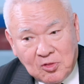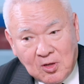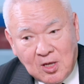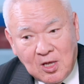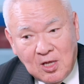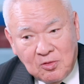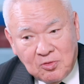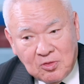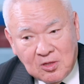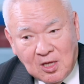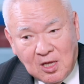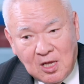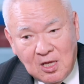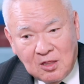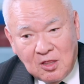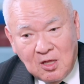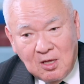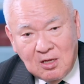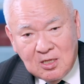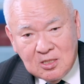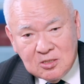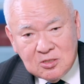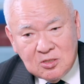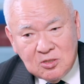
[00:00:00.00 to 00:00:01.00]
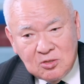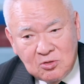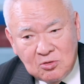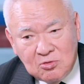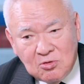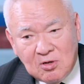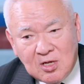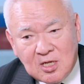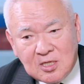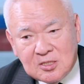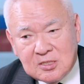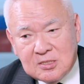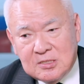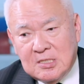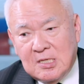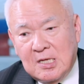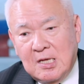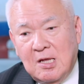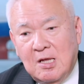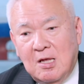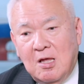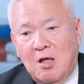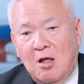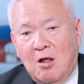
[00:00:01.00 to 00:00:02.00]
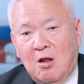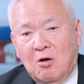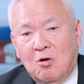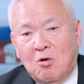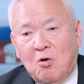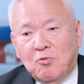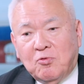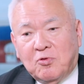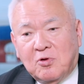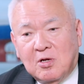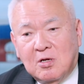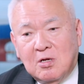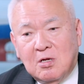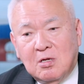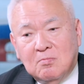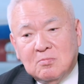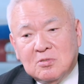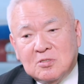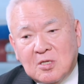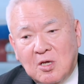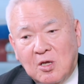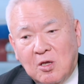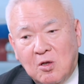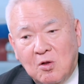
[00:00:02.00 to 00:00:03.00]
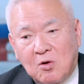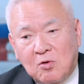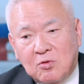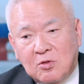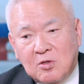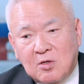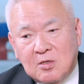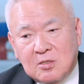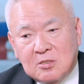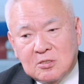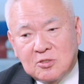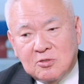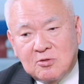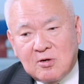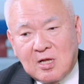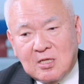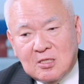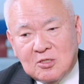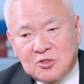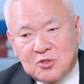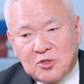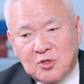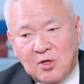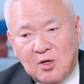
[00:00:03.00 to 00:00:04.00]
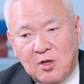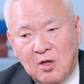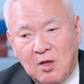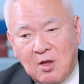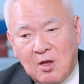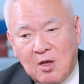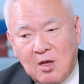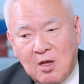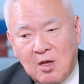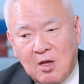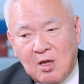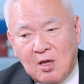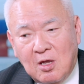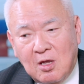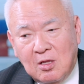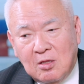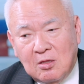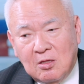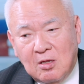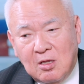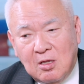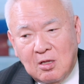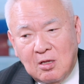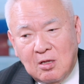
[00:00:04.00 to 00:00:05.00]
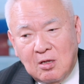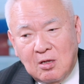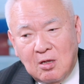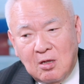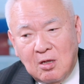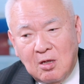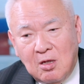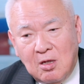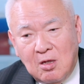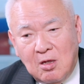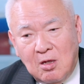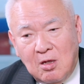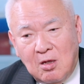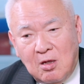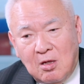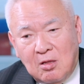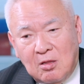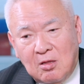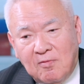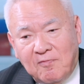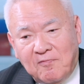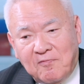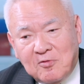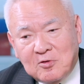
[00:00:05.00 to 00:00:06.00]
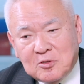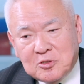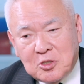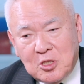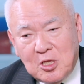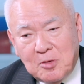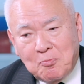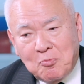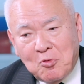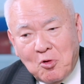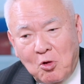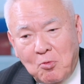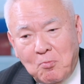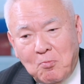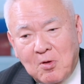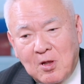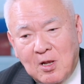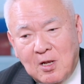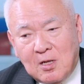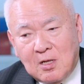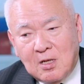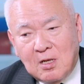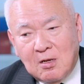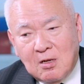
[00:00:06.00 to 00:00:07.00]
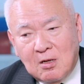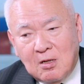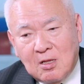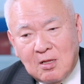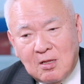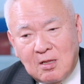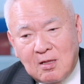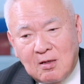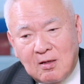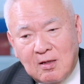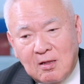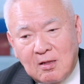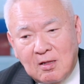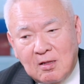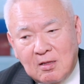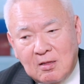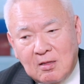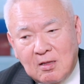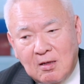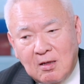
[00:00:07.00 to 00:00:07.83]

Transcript: Key thing is U.S. long-term security strategy and the force deployment, the